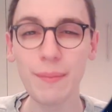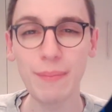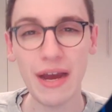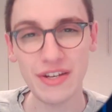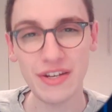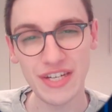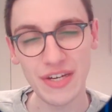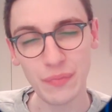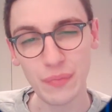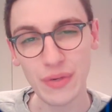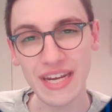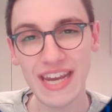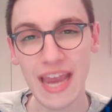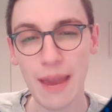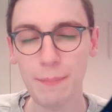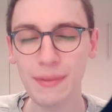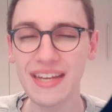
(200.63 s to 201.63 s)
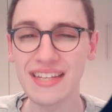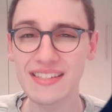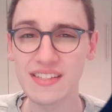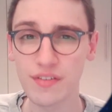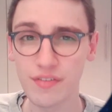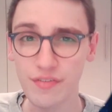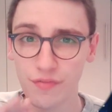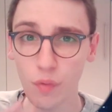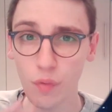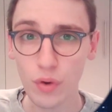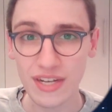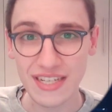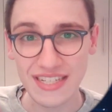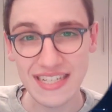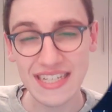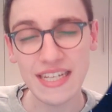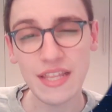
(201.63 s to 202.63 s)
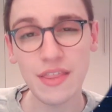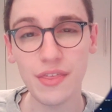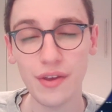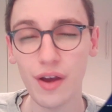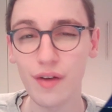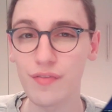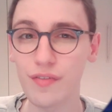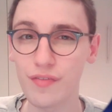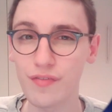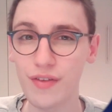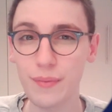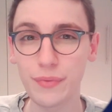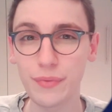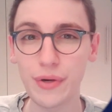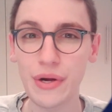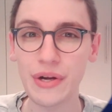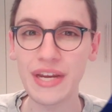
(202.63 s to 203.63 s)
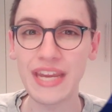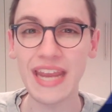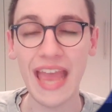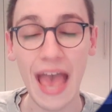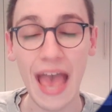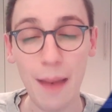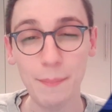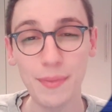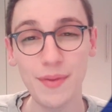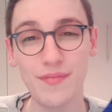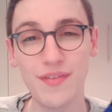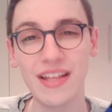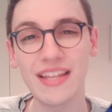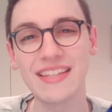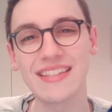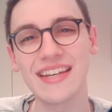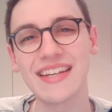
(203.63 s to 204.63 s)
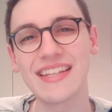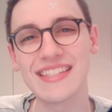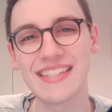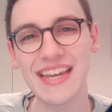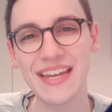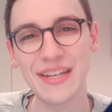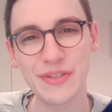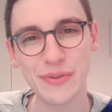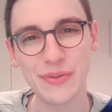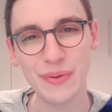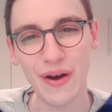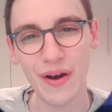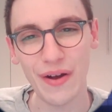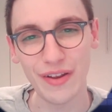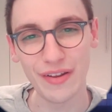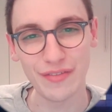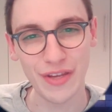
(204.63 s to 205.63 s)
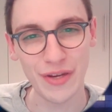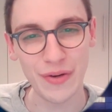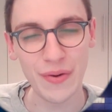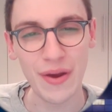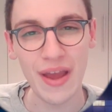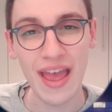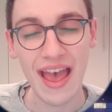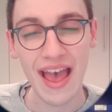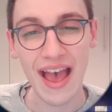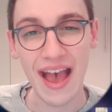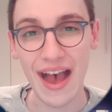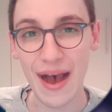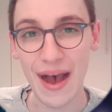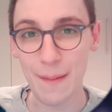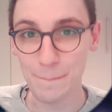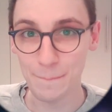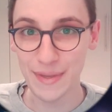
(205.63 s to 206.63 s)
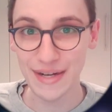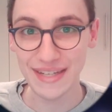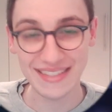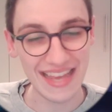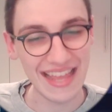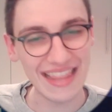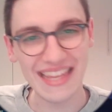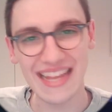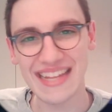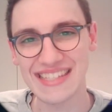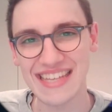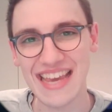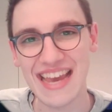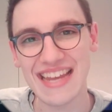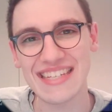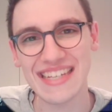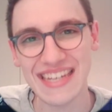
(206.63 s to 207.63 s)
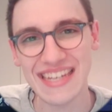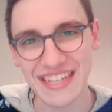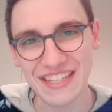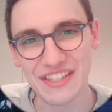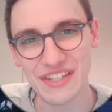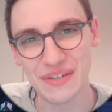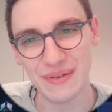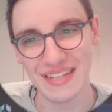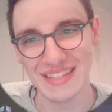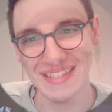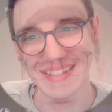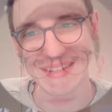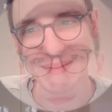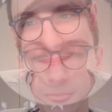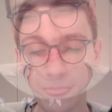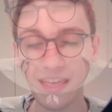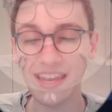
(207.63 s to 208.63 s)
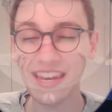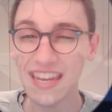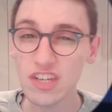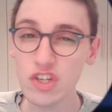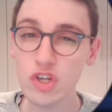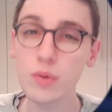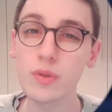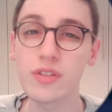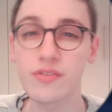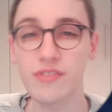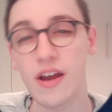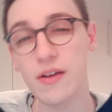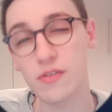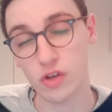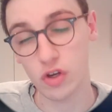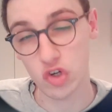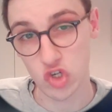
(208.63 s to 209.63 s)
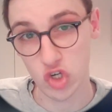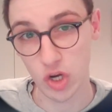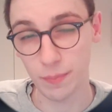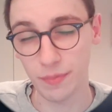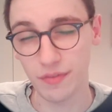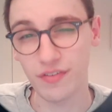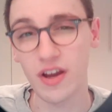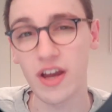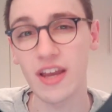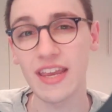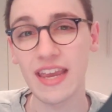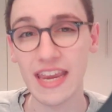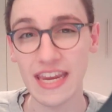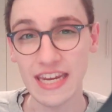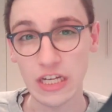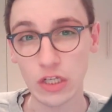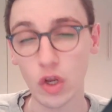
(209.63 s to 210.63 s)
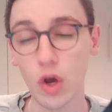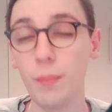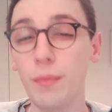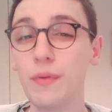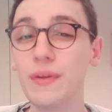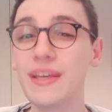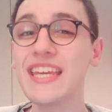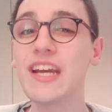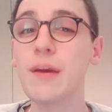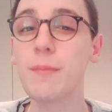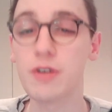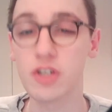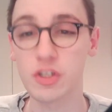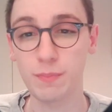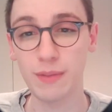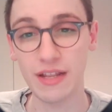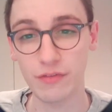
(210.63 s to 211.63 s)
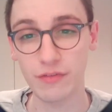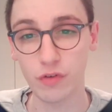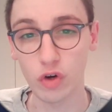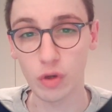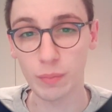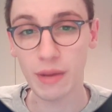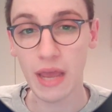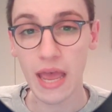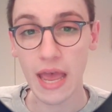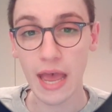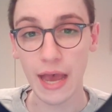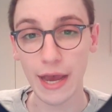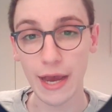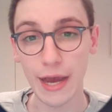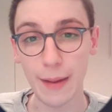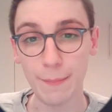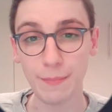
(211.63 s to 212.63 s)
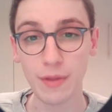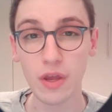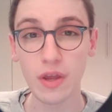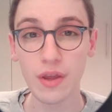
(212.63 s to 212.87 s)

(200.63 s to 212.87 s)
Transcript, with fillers: Bounty Recap. It's the 14th of February. Happy Valentine's Day to all of you. Um, but let's get into it. An issue was found on Shopify, a global e-commerce platform, um,